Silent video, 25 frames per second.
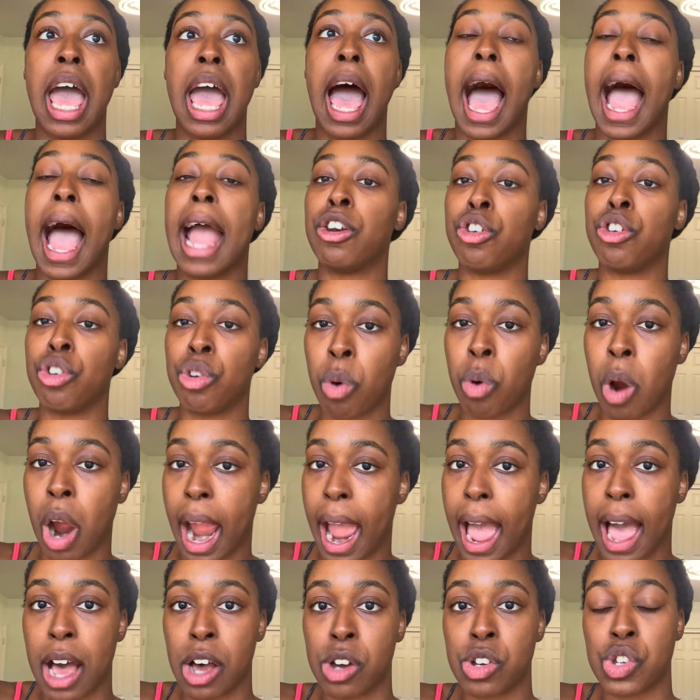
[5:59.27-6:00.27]
I knew our
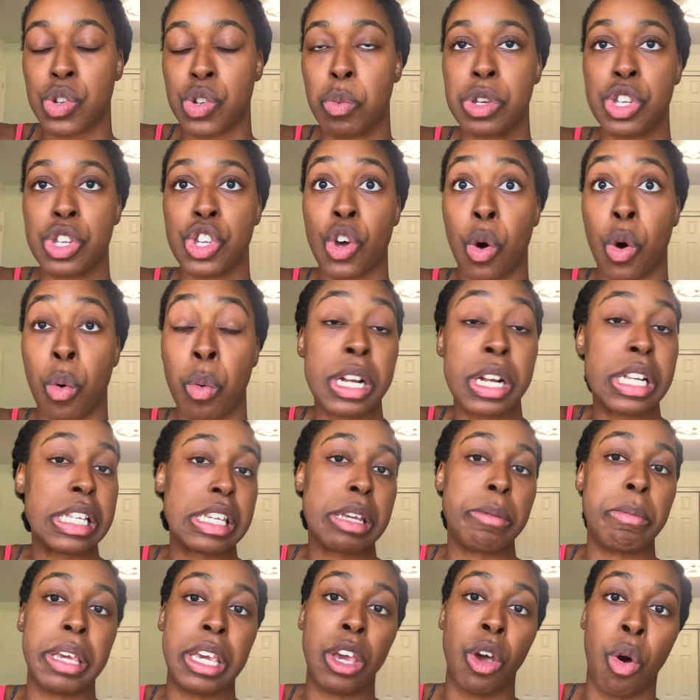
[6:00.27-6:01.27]
house was going to
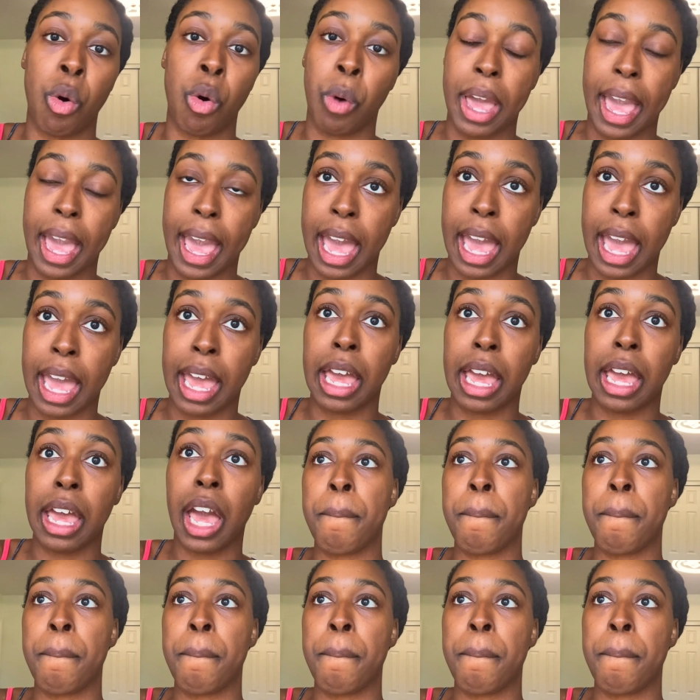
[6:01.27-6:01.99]
be okay.